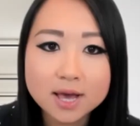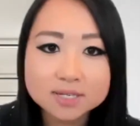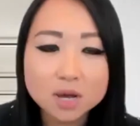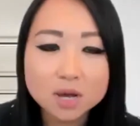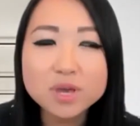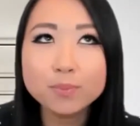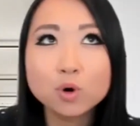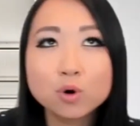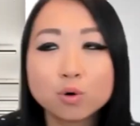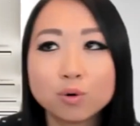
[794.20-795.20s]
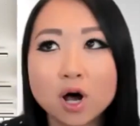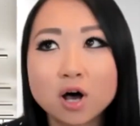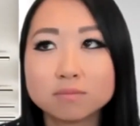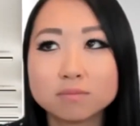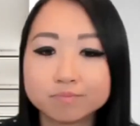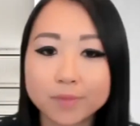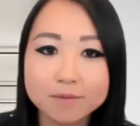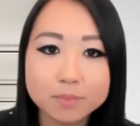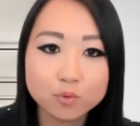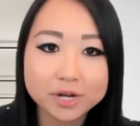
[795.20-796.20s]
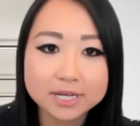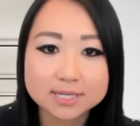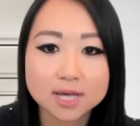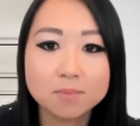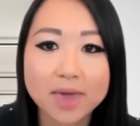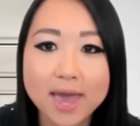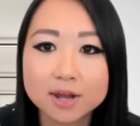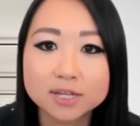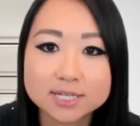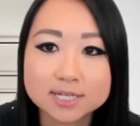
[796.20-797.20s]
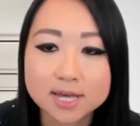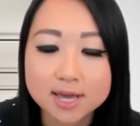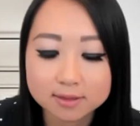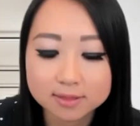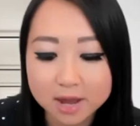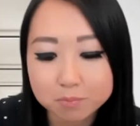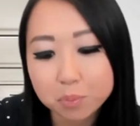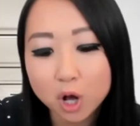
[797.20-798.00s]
some people, I've been reading some analysts saying that